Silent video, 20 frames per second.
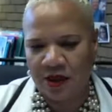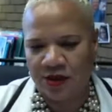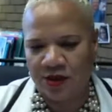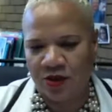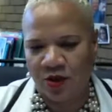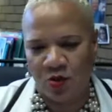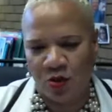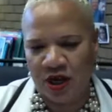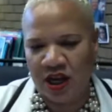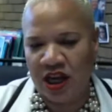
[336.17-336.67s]

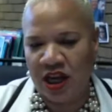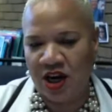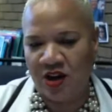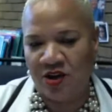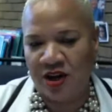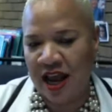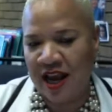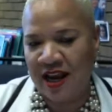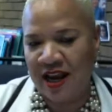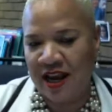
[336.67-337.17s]
So we
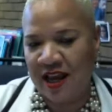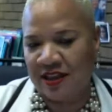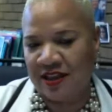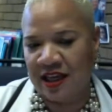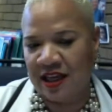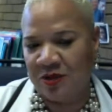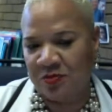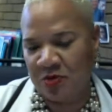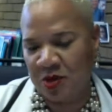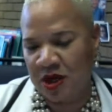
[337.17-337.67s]
here at
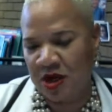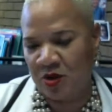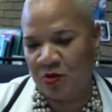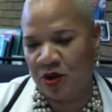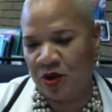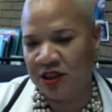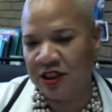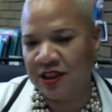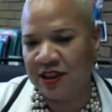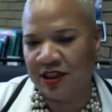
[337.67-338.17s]
NASSP,
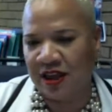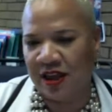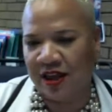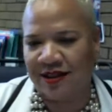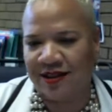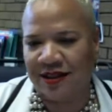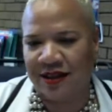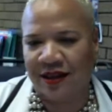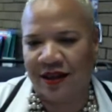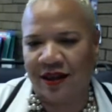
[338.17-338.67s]
we're
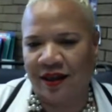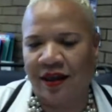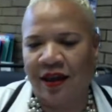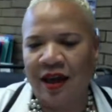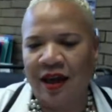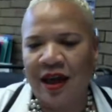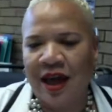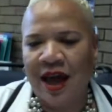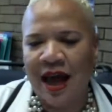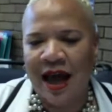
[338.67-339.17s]
discussing
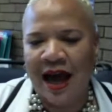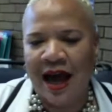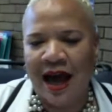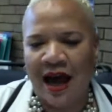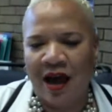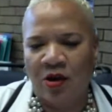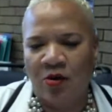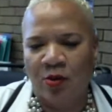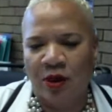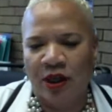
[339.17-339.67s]

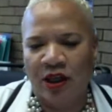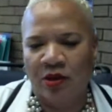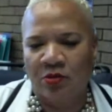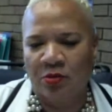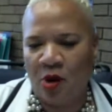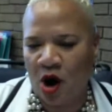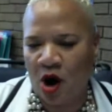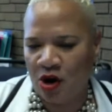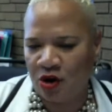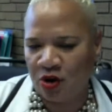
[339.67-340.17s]
how we
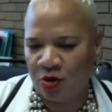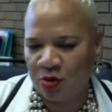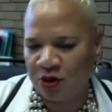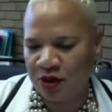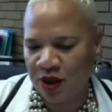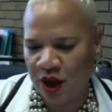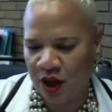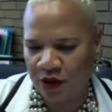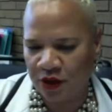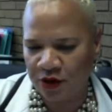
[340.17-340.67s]
can partner
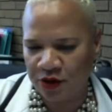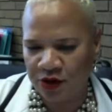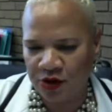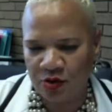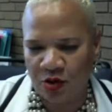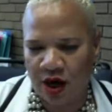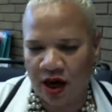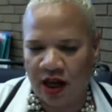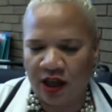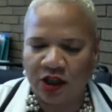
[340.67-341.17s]
with others
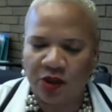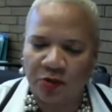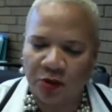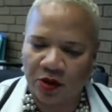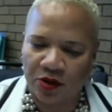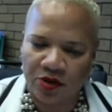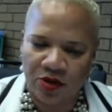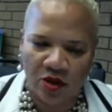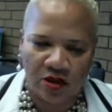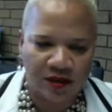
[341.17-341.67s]
who are
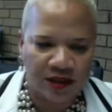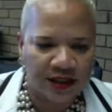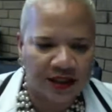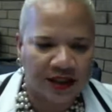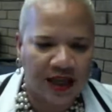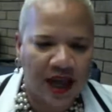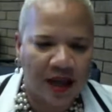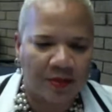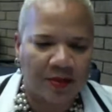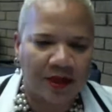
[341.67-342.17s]
experts on
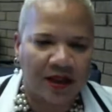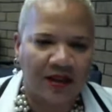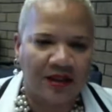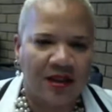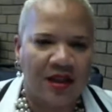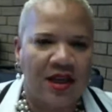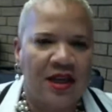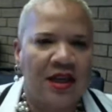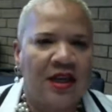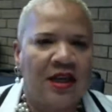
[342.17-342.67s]
these
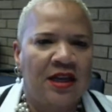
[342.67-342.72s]
topics